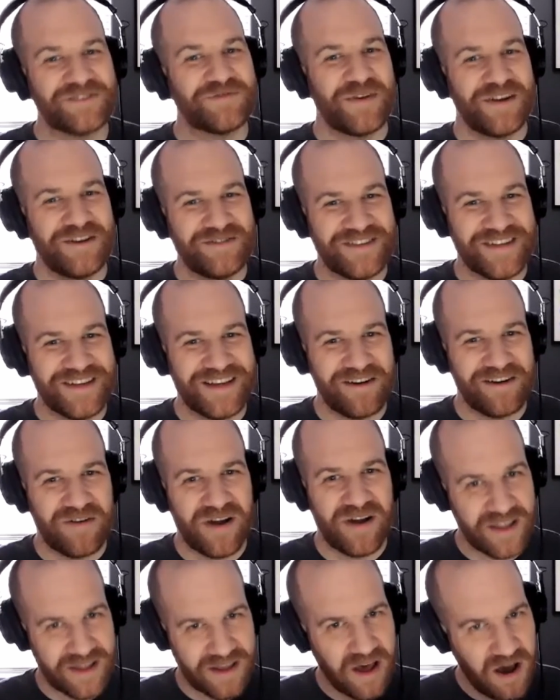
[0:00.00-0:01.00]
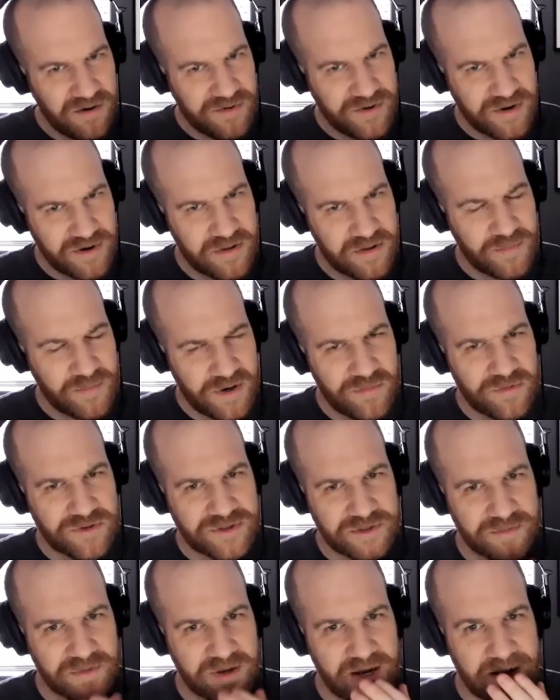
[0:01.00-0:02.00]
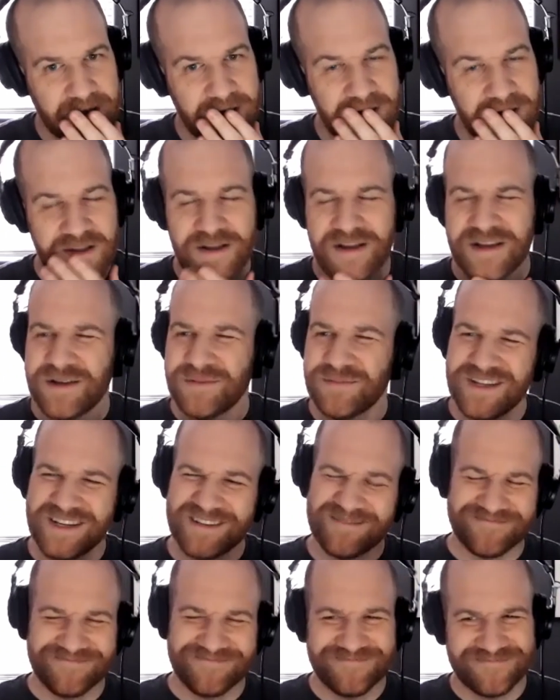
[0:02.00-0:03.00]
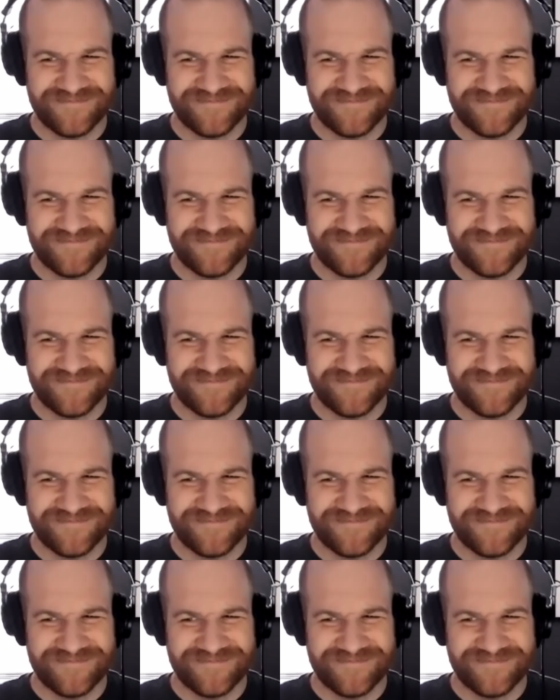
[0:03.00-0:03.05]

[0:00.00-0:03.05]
That's what I used to get, right? Like, oh, you're the minimalism guy. Like,